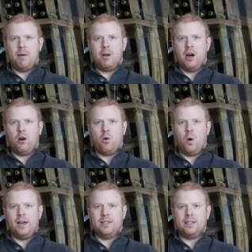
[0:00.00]
Maybe not
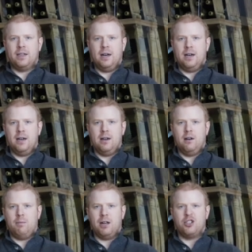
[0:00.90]
quite uh,
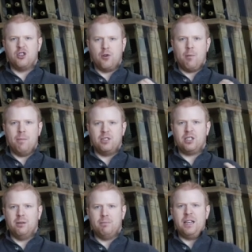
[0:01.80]
a pungent aroma. I'm
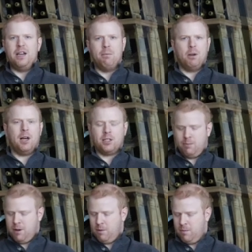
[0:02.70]
still medium plus
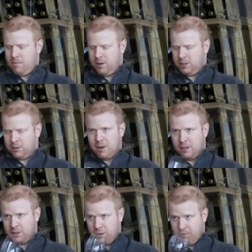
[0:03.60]
maybe, but it
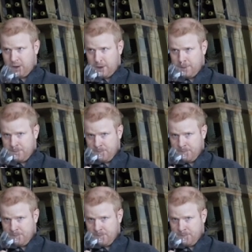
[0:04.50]
smells of, uh,